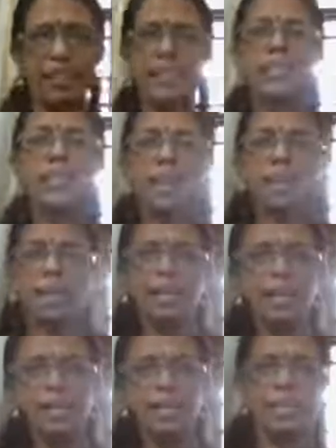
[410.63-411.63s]
It is a
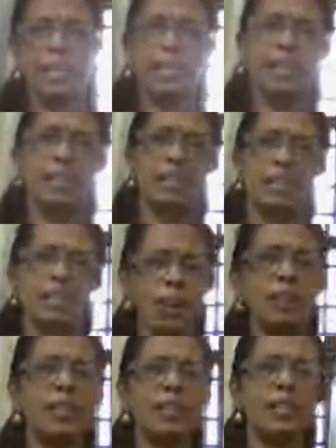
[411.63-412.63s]
colorless
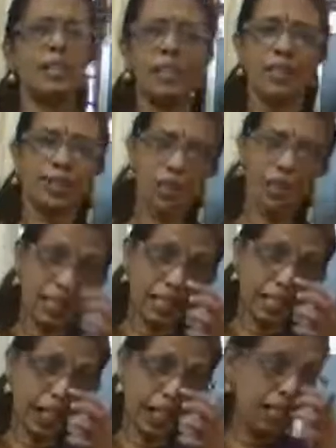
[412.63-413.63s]
salt. So that is
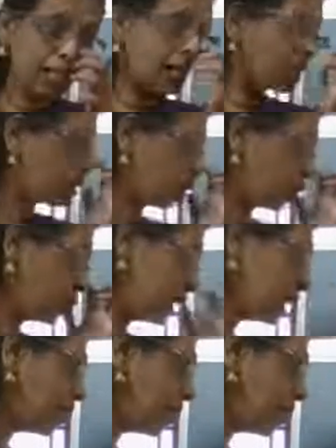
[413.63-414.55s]
a colorless solution.